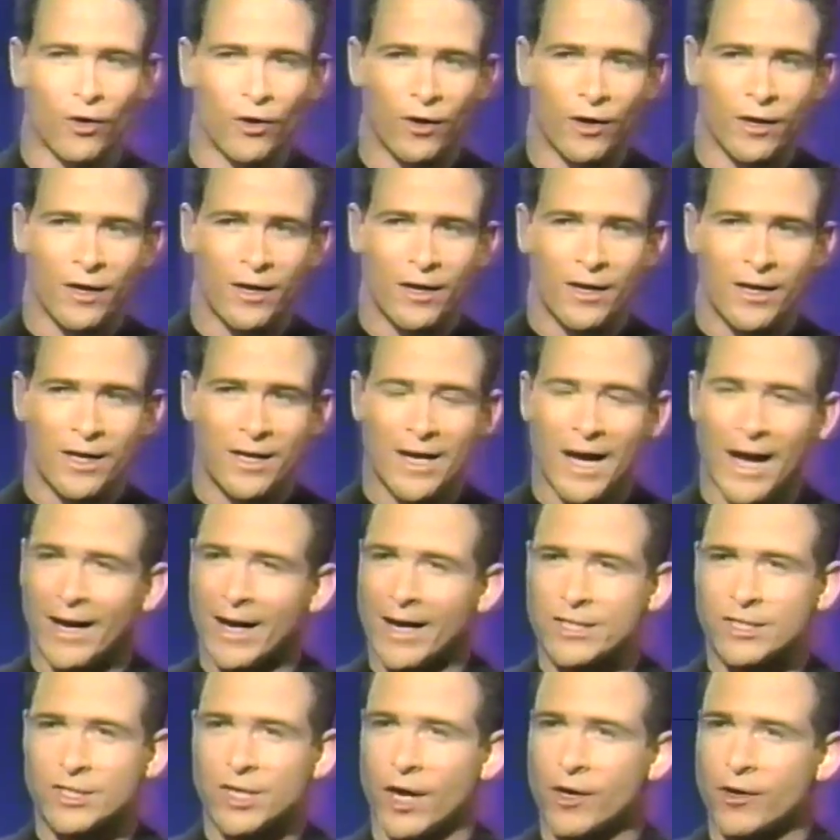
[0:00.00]
hurt. He kind of
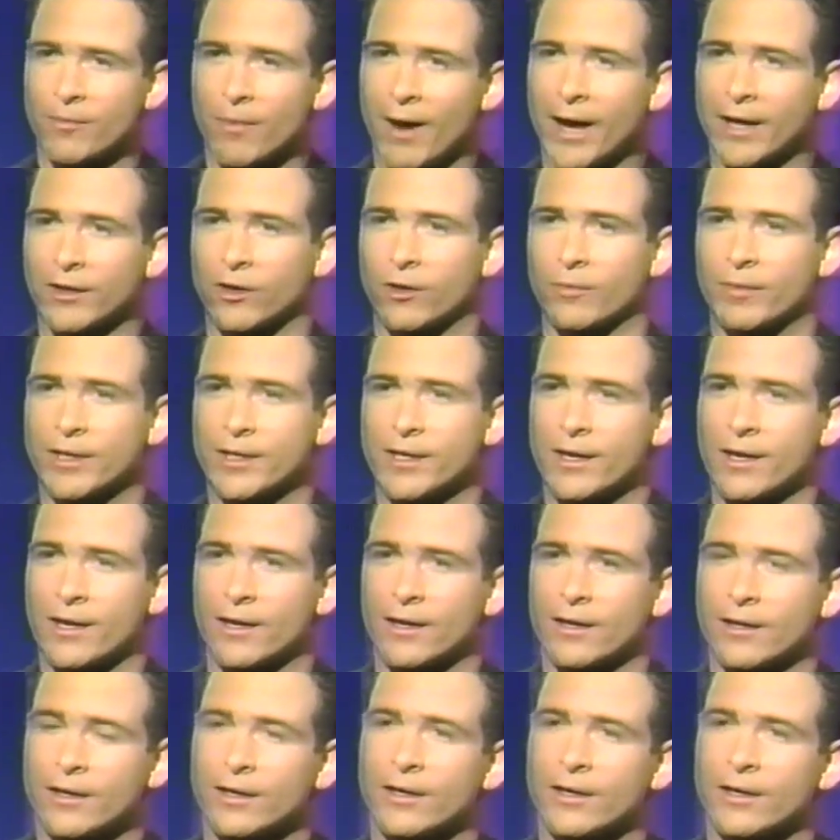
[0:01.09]
got inside your mind a little bit, didn't he?